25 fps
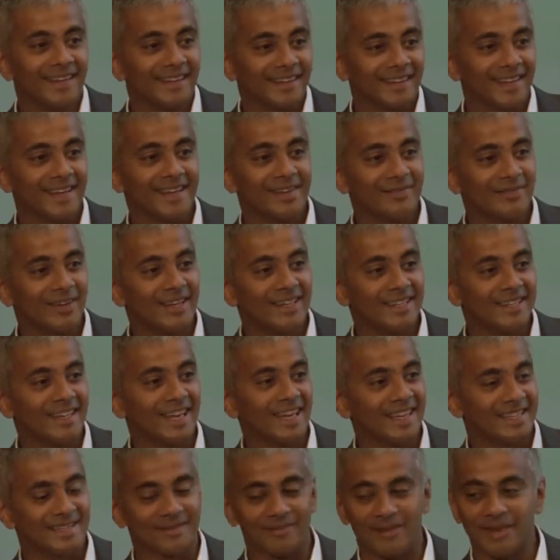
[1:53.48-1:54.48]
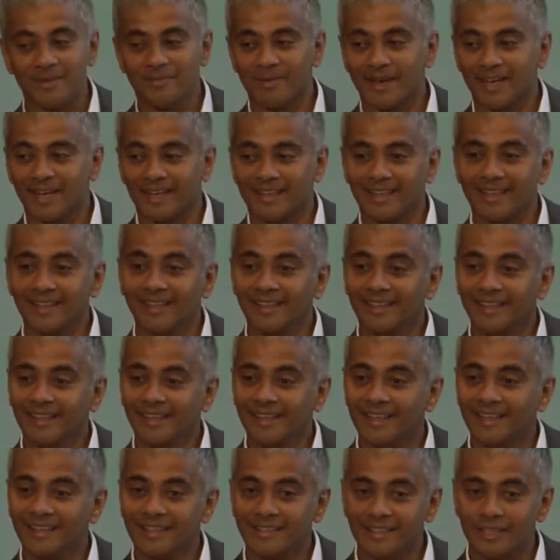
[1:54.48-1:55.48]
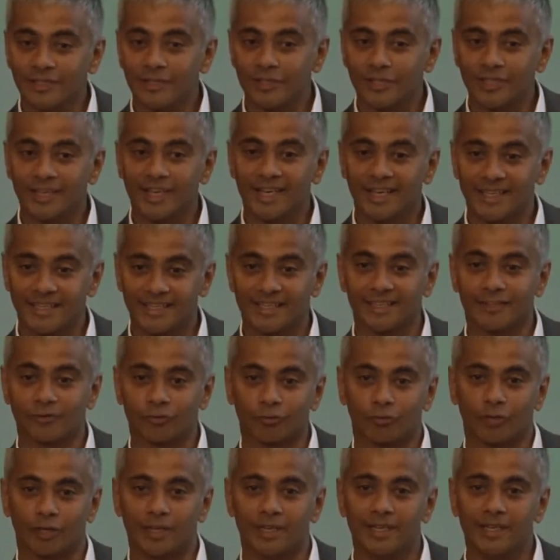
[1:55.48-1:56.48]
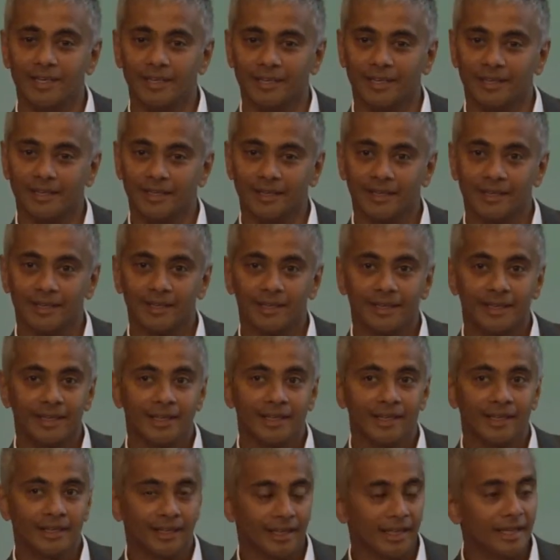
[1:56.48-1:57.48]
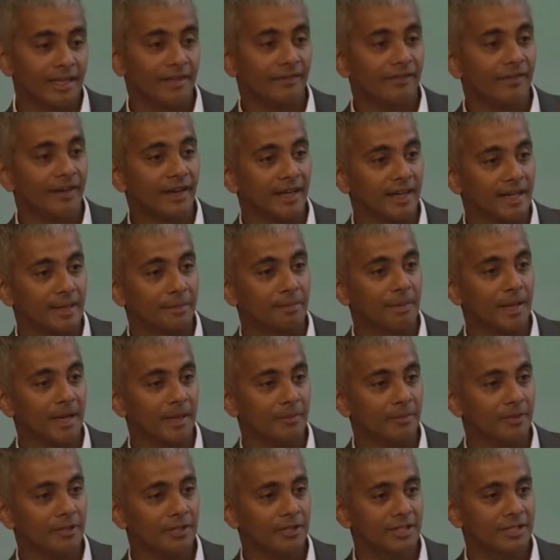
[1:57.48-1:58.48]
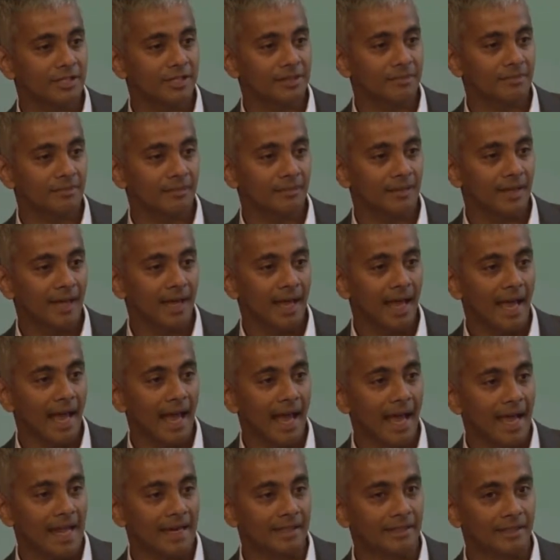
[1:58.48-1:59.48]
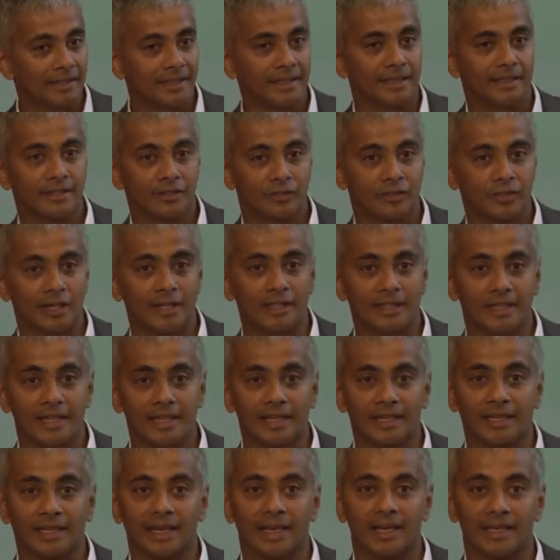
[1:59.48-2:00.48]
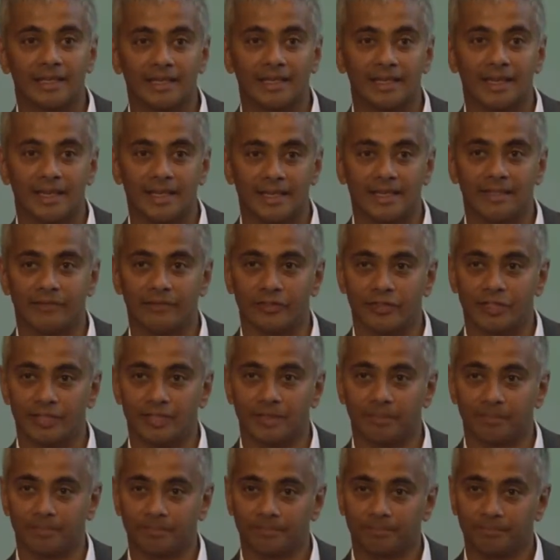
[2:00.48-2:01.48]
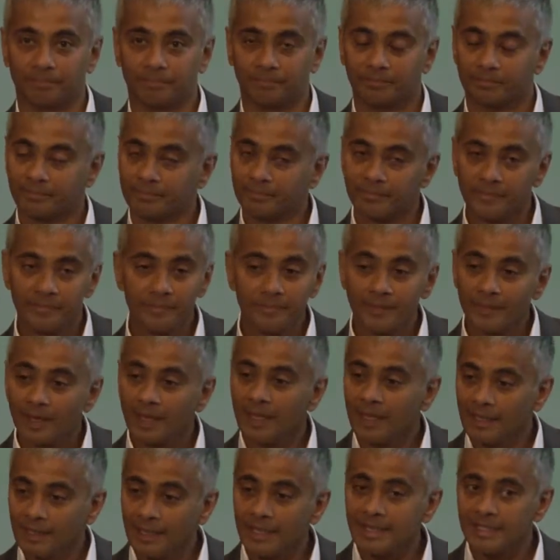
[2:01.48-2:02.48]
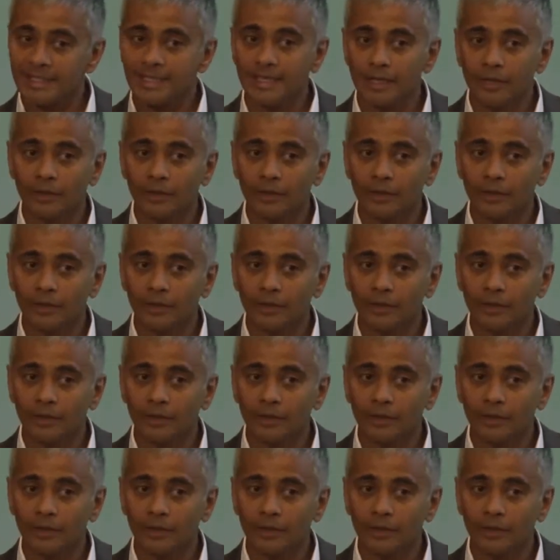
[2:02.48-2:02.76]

Reinventing SME banking, digitizing trade, redefining payments, and strengthening client connectivity. Let's